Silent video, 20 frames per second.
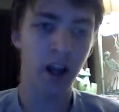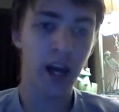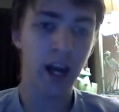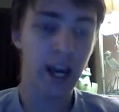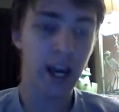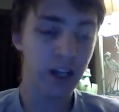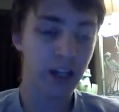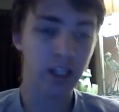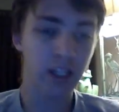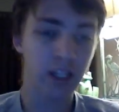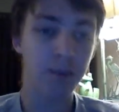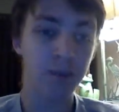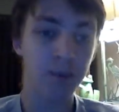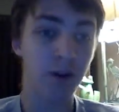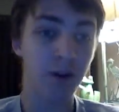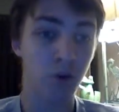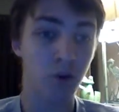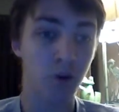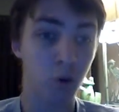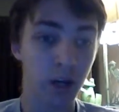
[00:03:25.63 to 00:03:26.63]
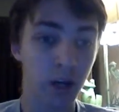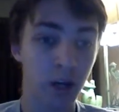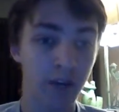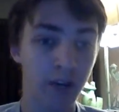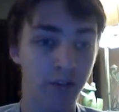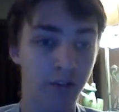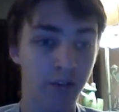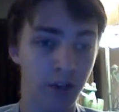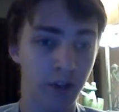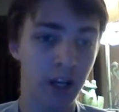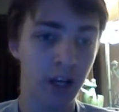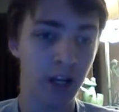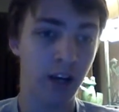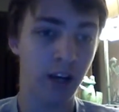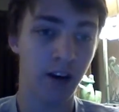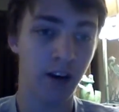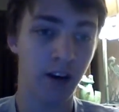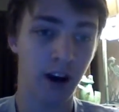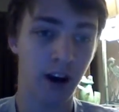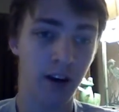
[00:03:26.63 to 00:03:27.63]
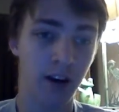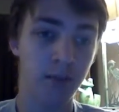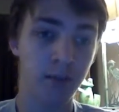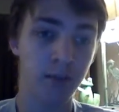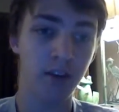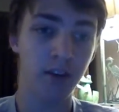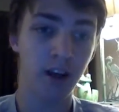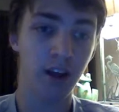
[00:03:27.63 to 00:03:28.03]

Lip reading: He does that about 20 freaking times,